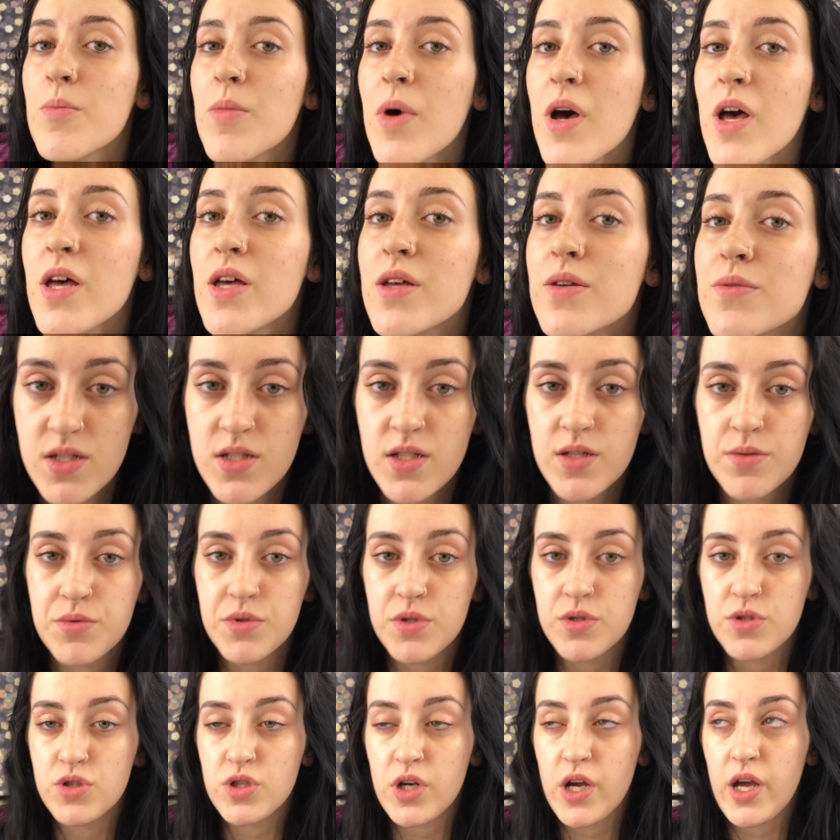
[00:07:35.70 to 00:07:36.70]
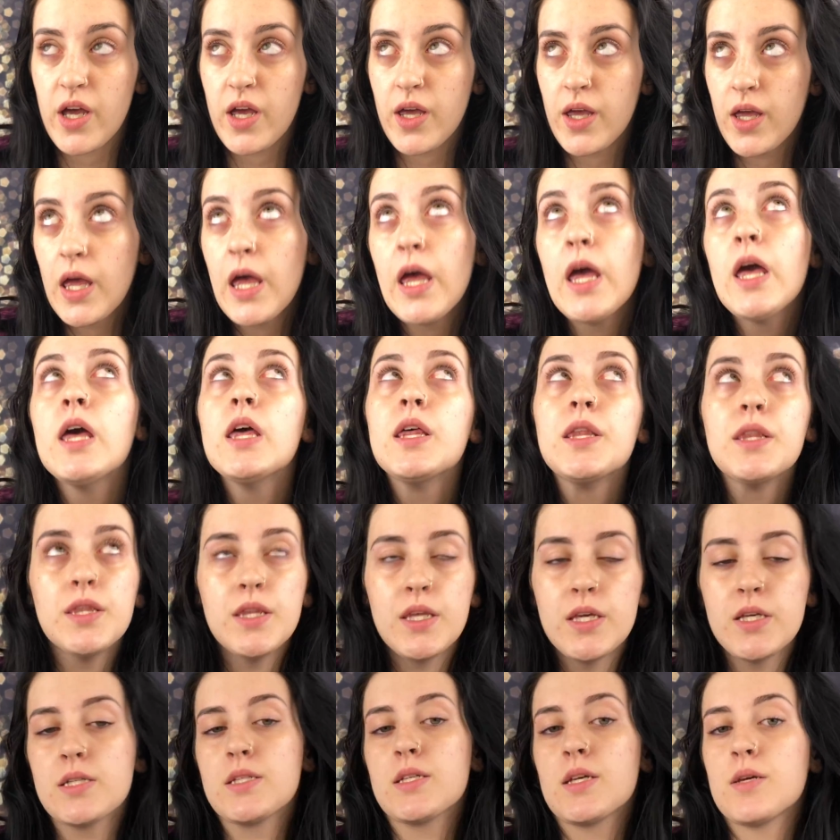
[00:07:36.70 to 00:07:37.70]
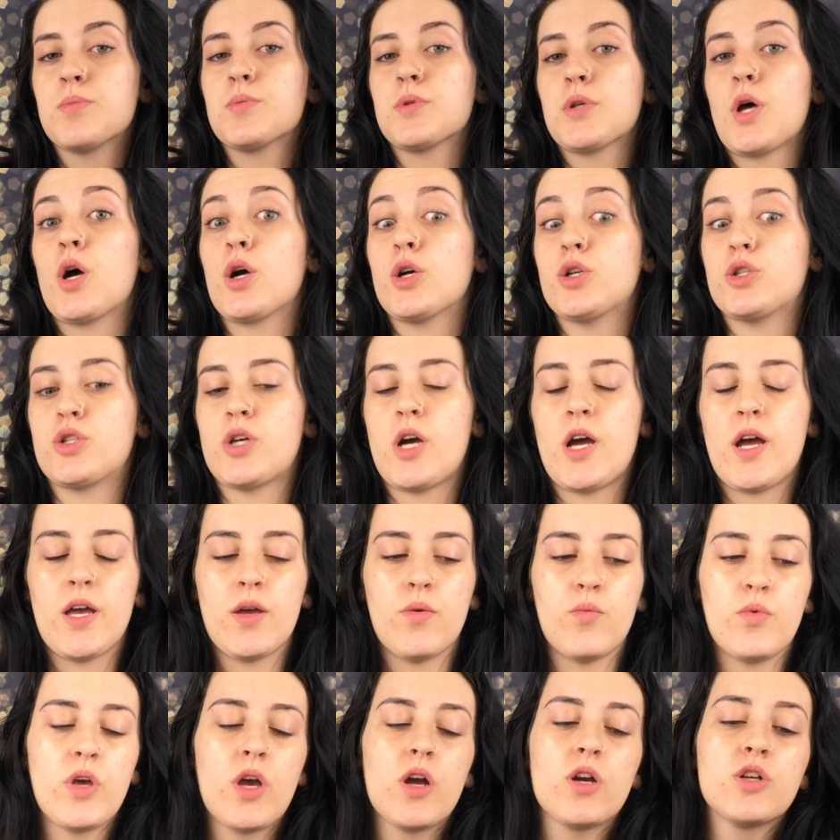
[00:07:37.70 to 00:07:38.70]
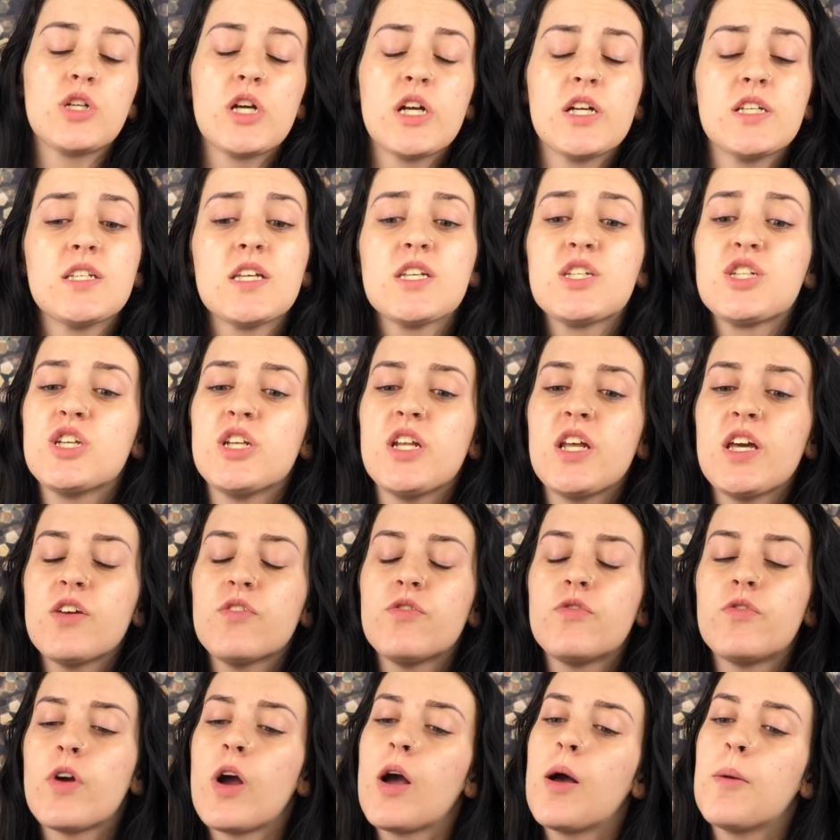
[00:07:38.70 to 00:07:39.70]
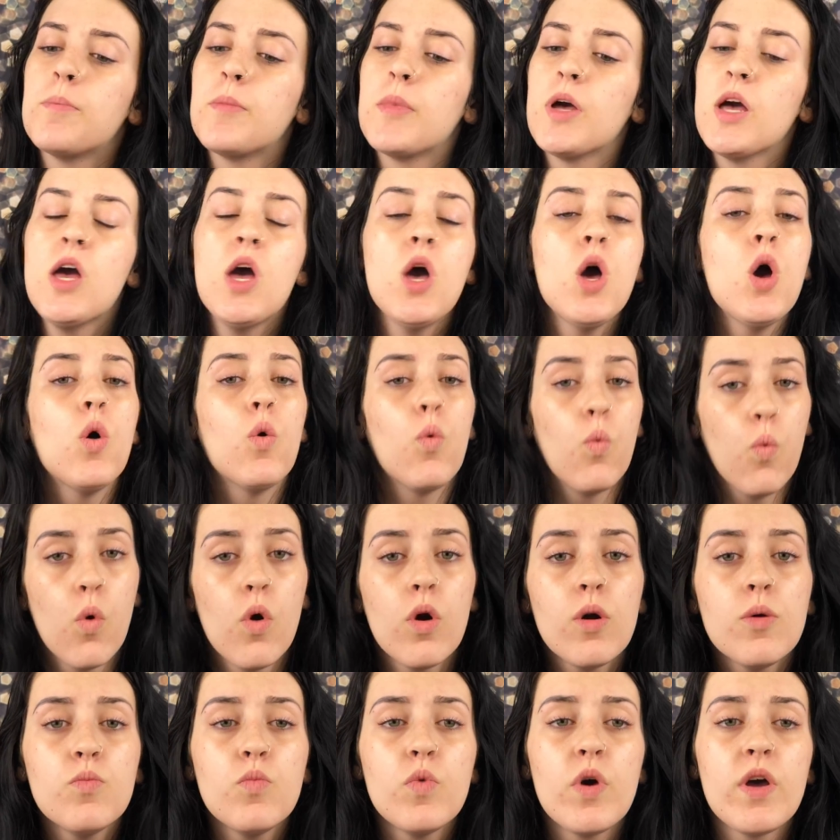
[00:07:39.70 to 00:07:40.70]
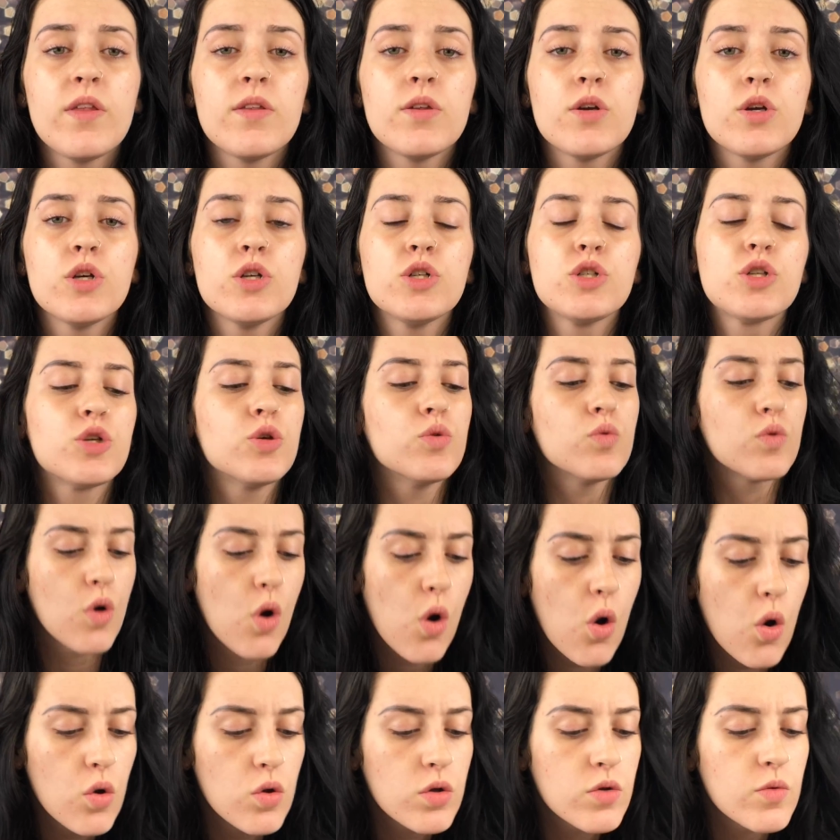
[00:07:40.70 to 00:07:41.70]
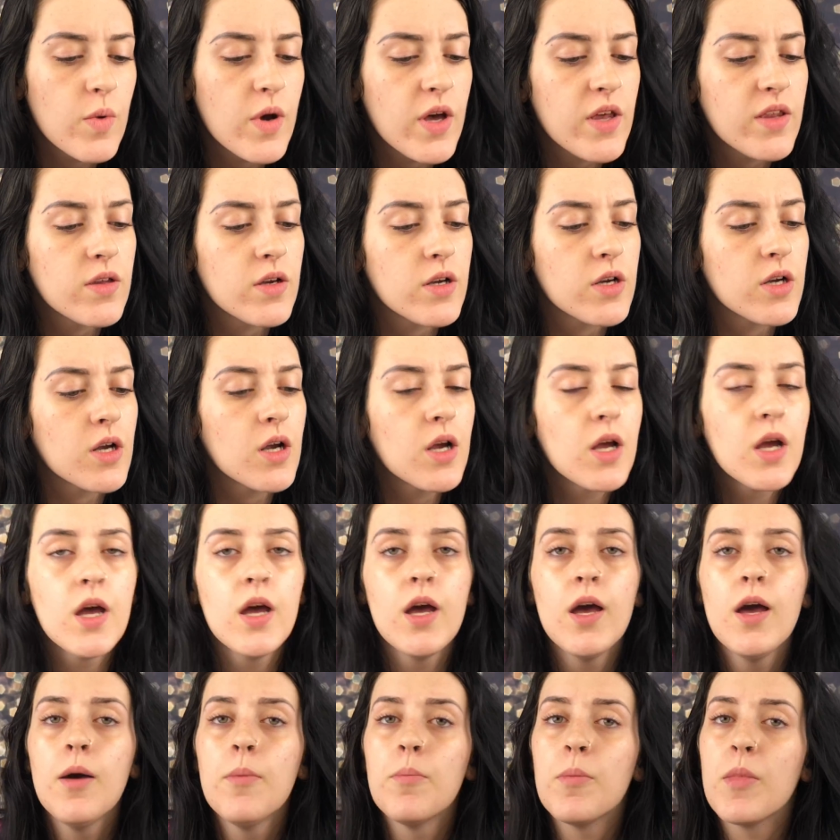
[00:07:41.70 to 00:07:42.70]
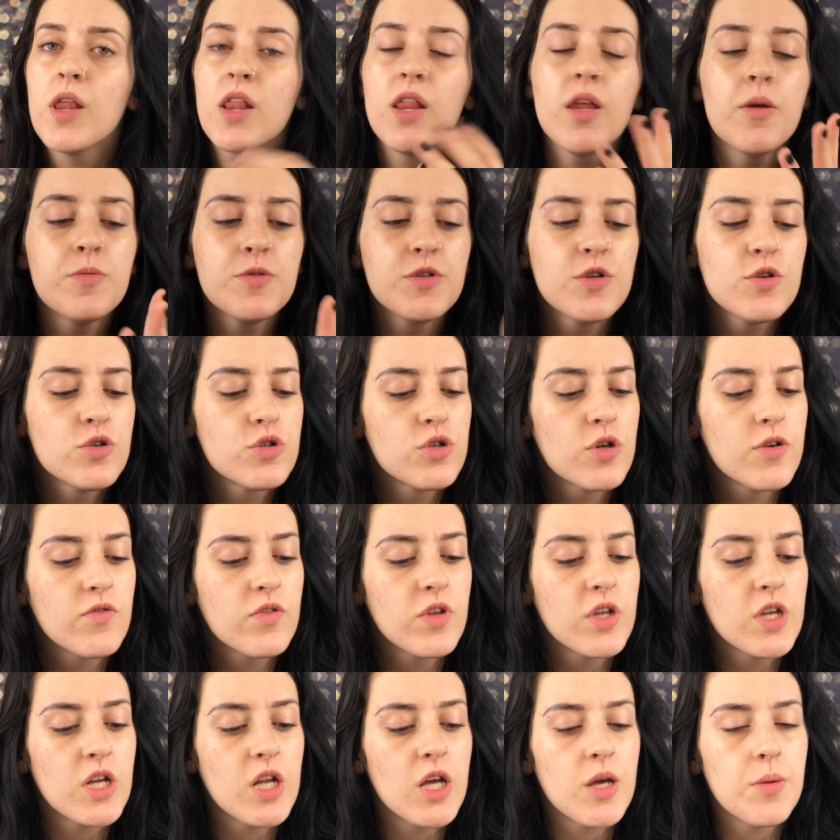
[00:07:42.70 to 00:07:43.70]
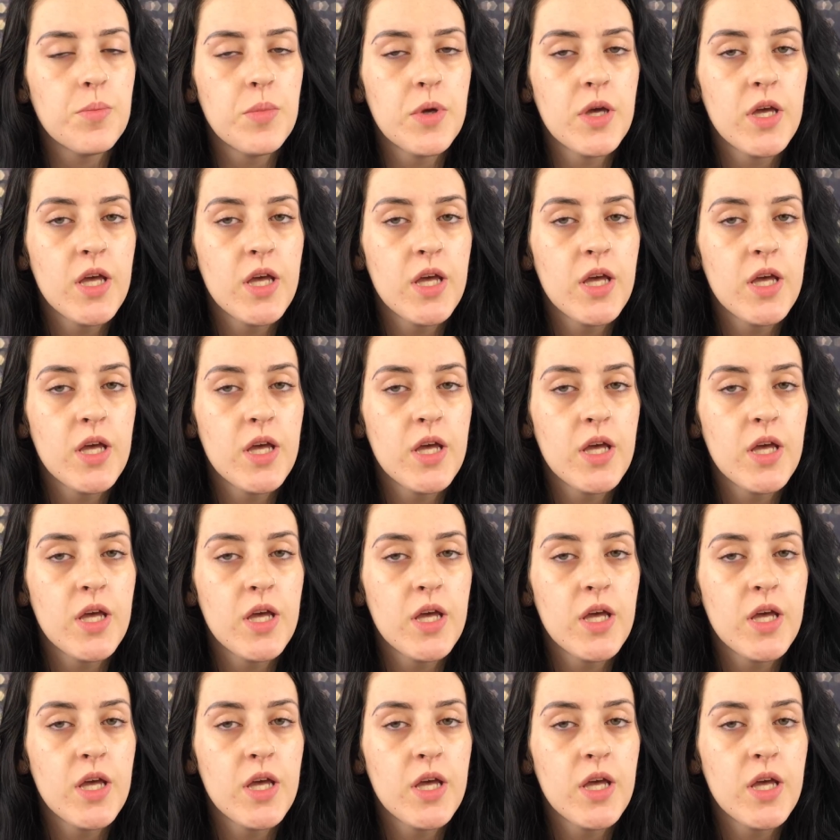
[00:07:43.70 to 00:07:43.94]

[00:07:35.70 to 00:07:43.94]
But these lips are dry. These lips are dry. We are transitioning from warm weather to cold weather. My lips are shriveling up.